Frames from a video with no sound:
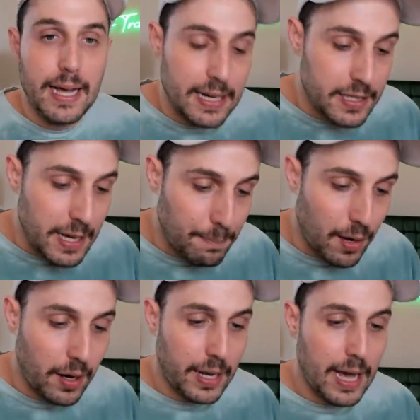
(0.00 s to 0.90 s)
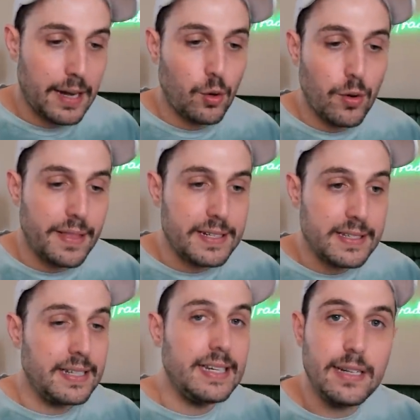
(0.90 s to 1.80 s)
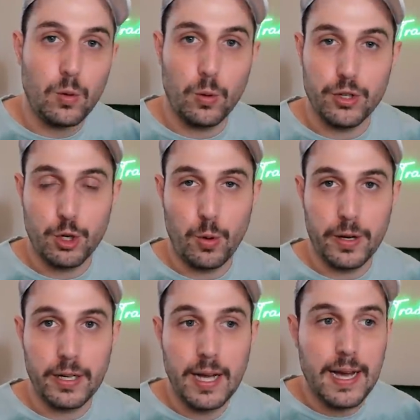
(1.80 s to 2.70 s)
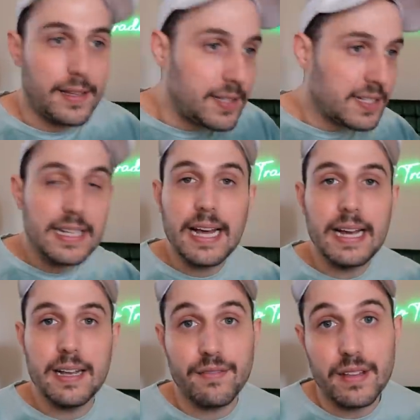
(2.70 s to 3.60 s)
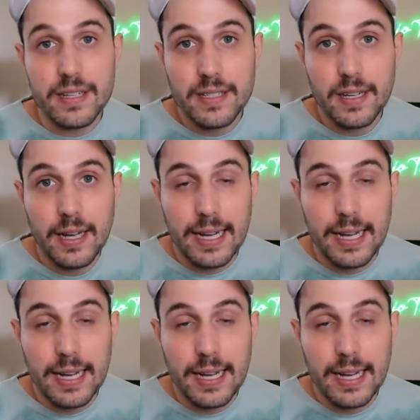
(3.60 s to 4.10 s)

It is a product category that doesn't need Orange Coin, that doesn't need any of this.